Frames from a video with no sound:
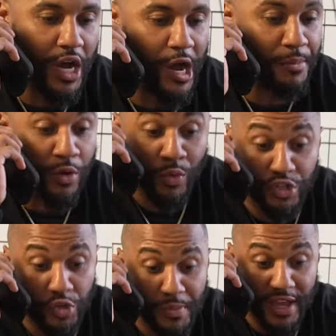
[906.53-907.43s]
And
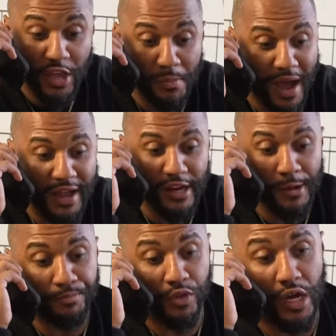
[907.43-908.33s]
once you make your mind
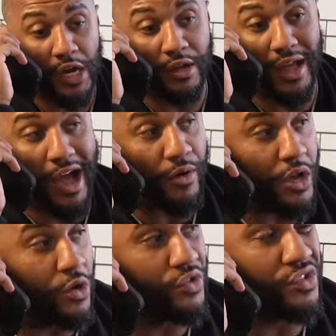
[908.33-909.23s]
up, how it
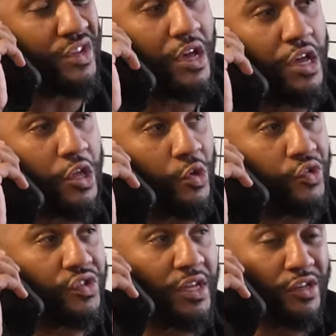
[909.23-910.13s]
goes is you'll
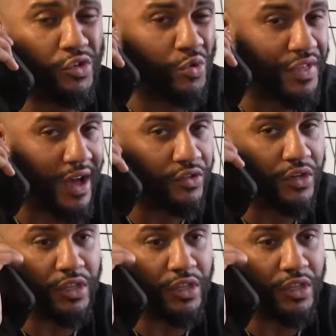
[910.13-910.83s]
send $2,000,